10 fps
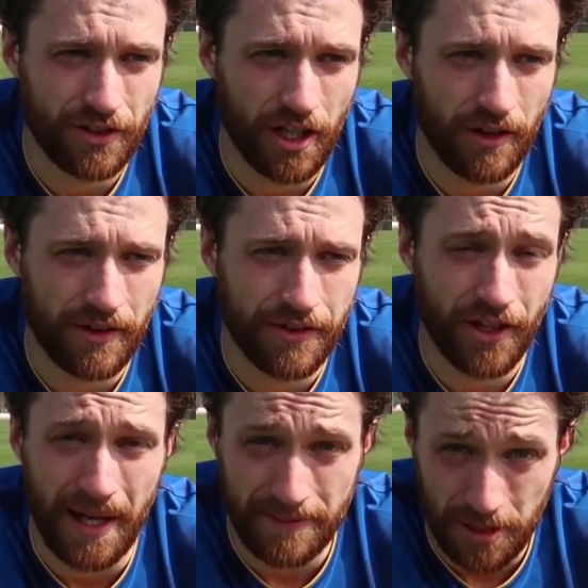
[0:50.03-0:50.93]
Uh, the
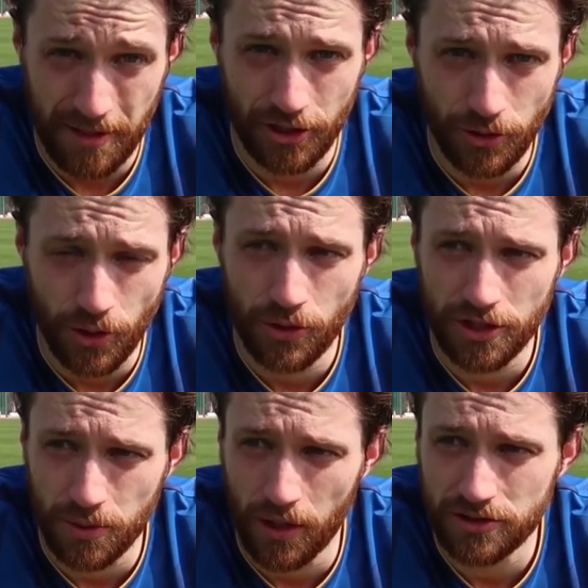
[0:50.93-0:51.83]
third game's going to be in New York
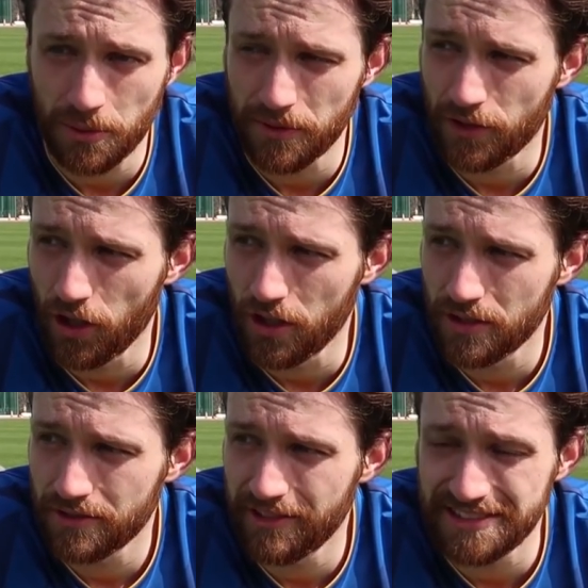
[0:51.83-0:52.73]
as well. So we've got
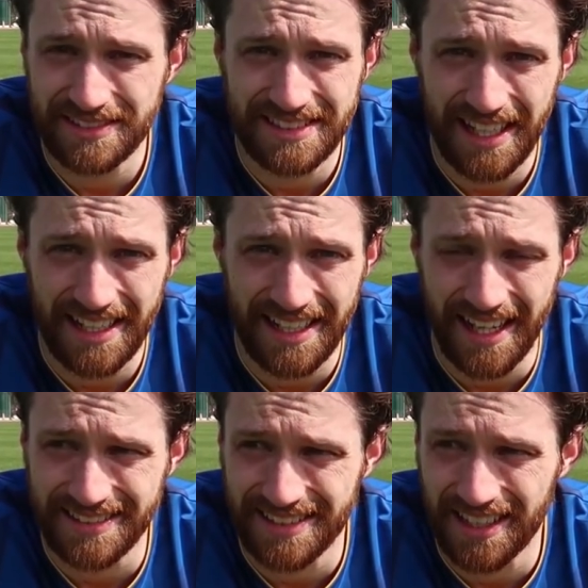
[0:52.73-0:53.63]
the rest of today in
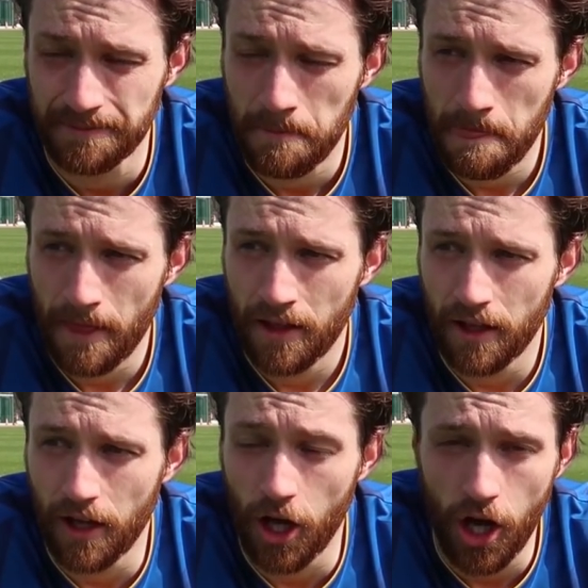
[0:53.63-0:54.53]
Atlanta,
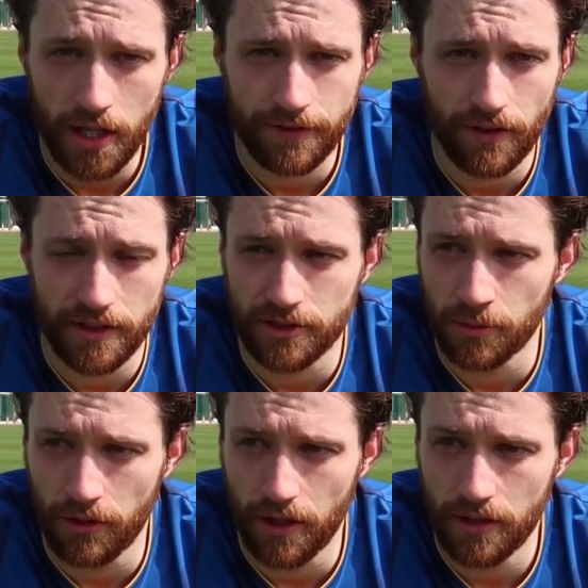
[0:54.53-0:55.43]
uh, early flight
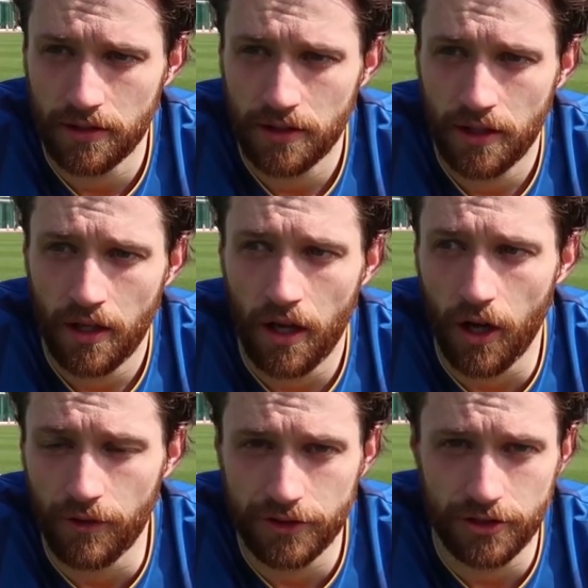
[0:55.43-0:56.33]
tomorrow,
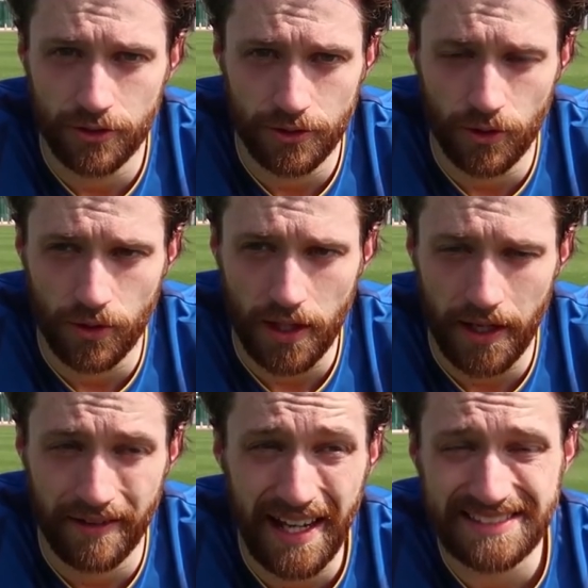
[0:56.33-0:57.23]
over to New York, and
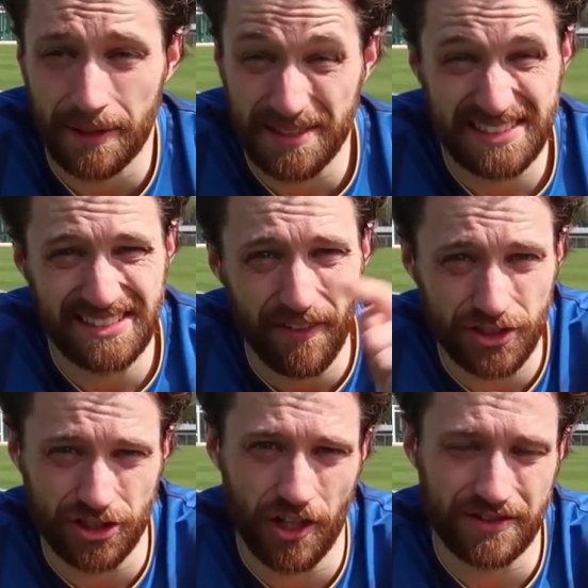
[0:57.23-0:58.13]
our next game is against another
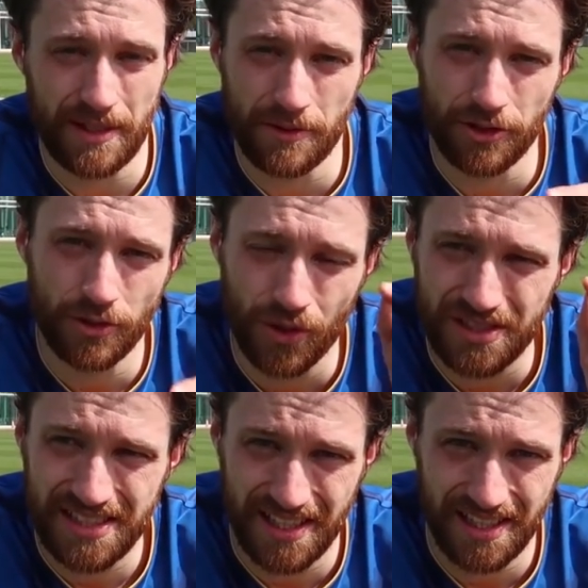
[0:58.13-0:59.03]
staff team, the New York
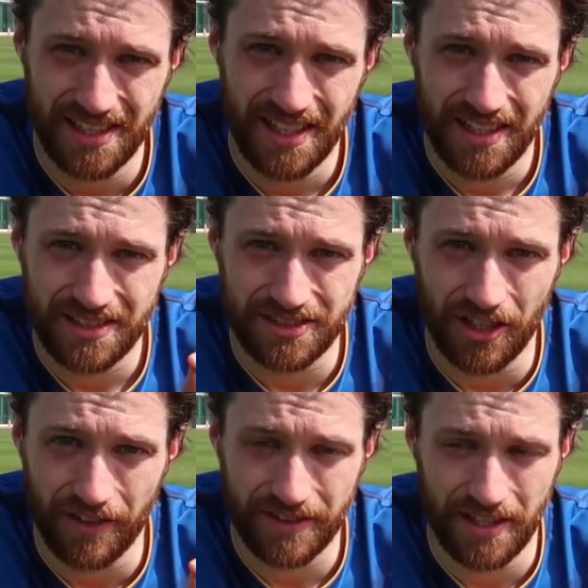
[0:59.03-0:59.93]
City
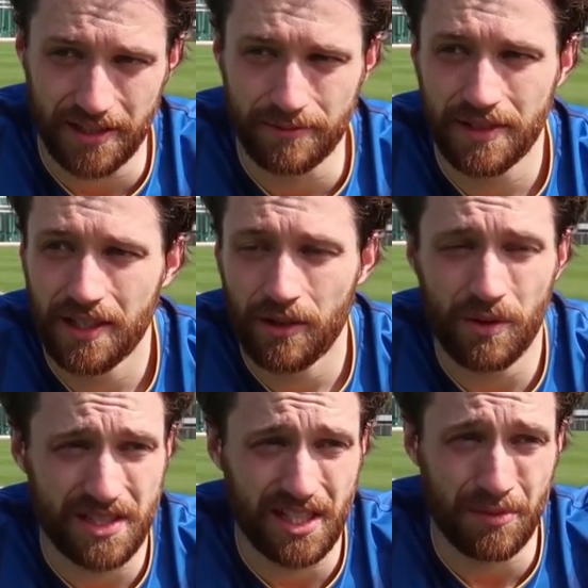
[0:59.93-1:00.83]
staff team,
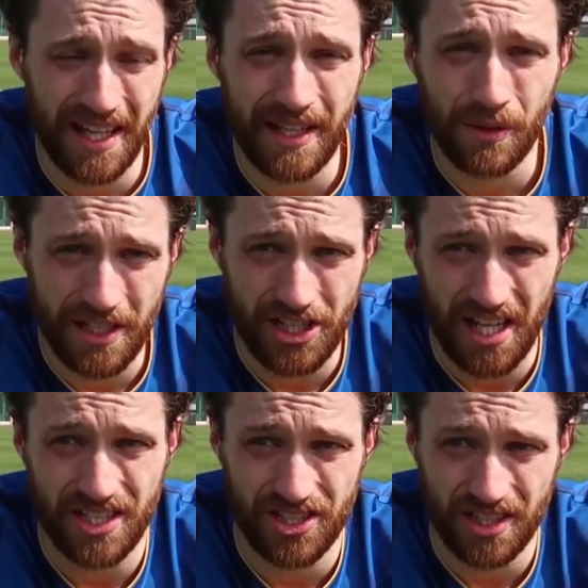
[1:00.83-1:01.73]
which is be equally
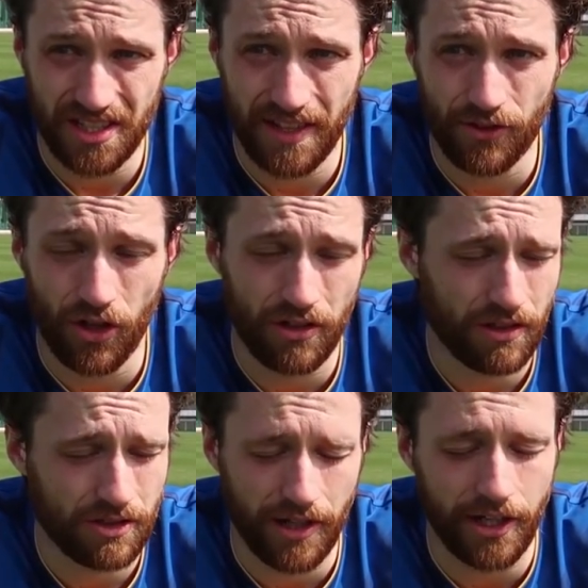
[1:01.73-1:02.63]
challenging. They've
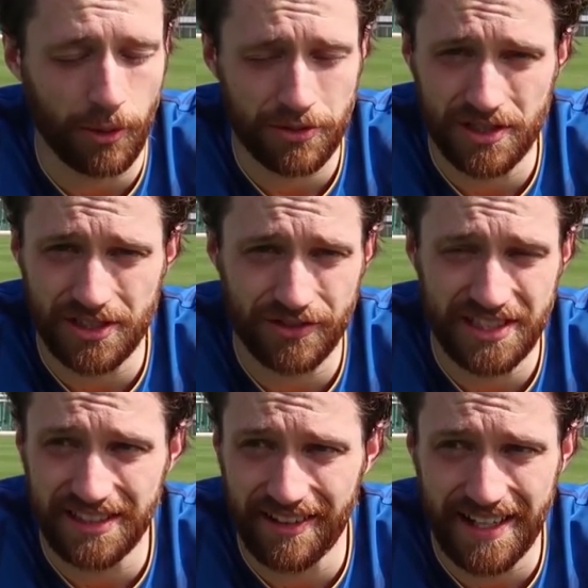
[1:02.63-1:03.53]
got great options
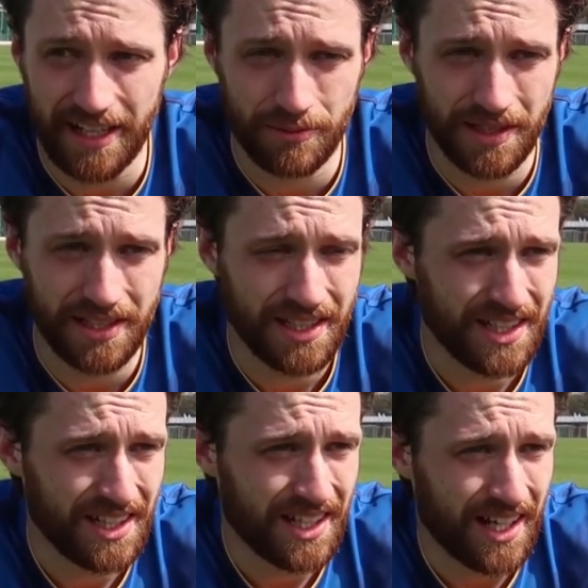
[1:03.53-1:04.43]
obviously in their academy
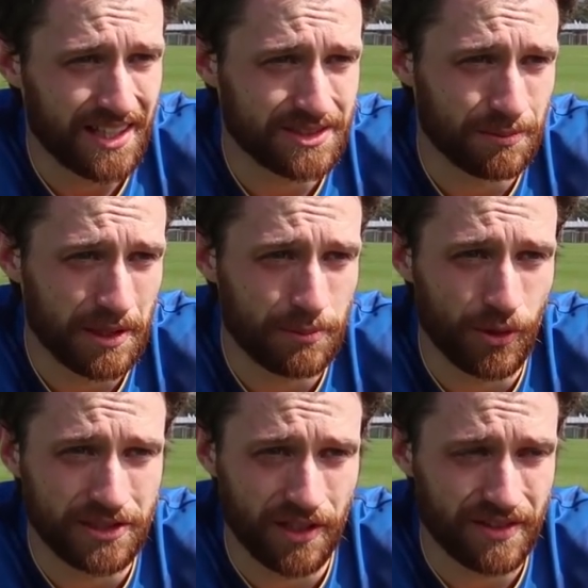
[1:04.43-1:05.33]
and some big
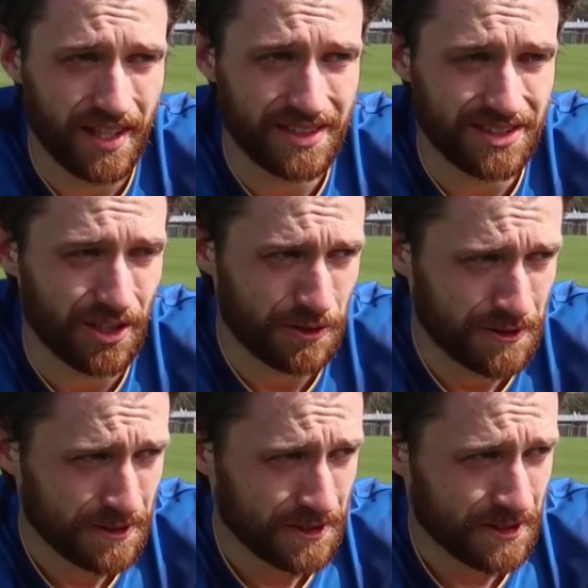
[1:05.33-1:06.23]
boys over there, so
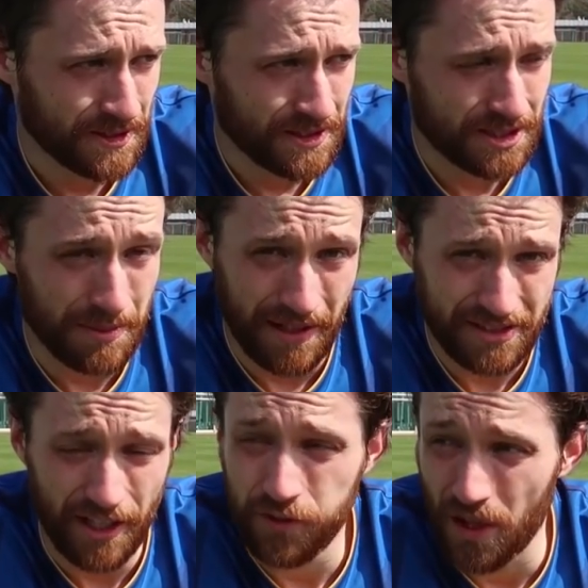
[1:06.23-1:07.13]
it's going to be
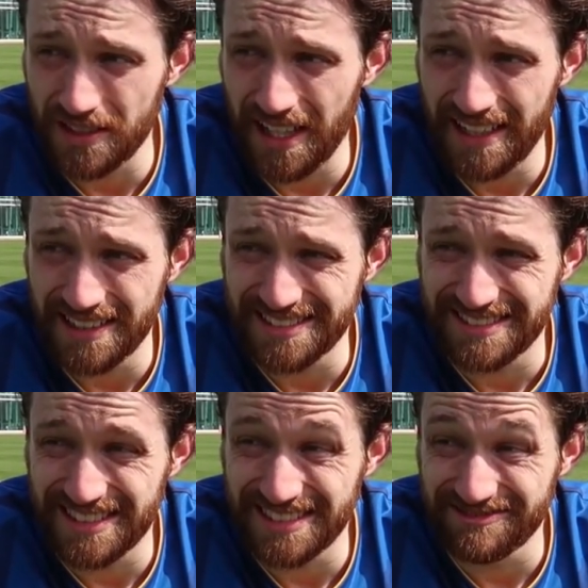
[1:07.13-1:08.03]
another tough one. And the,
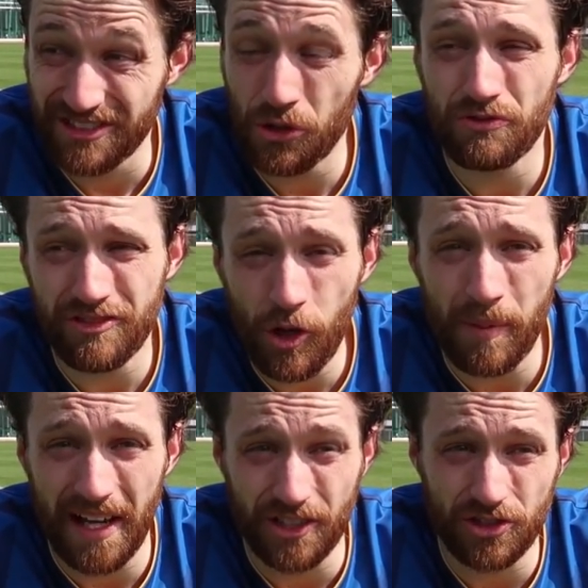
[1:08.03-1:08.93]
the real real
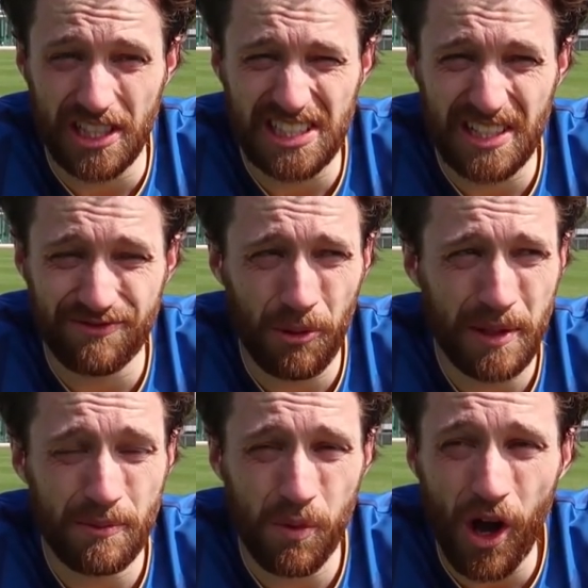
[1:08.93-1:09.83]
bad news, it's
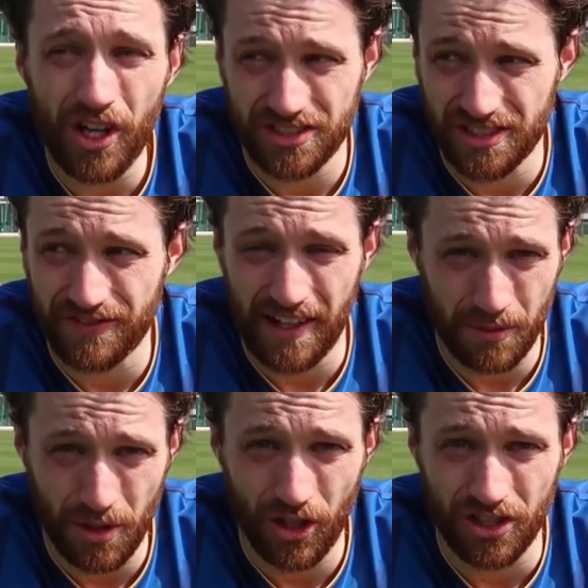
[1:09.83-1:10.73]
probably worse than the fact
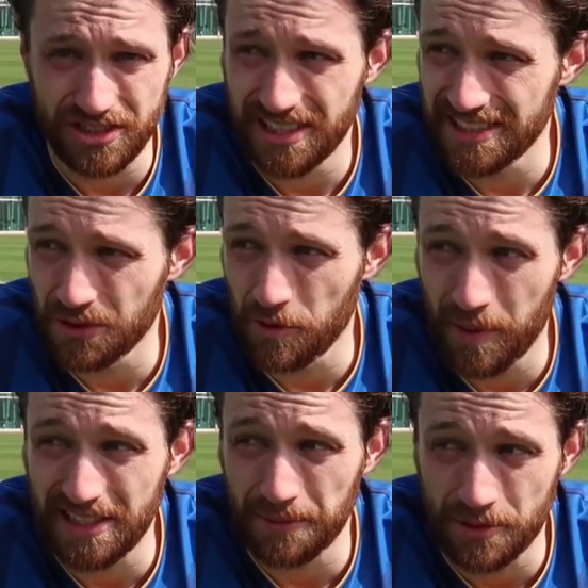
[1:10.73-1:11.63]
that we lost, is that we've
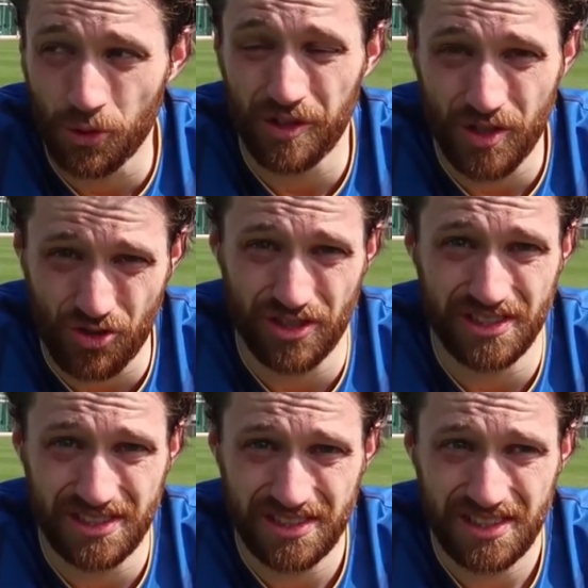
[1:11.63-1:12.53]
picked up some more
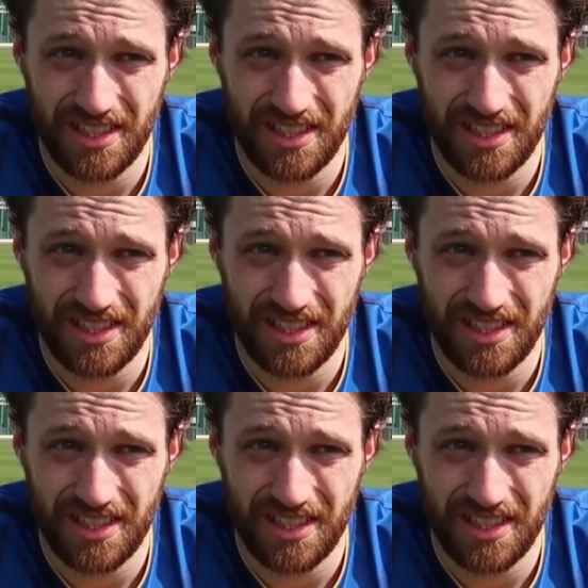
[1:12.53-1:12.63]
injuries.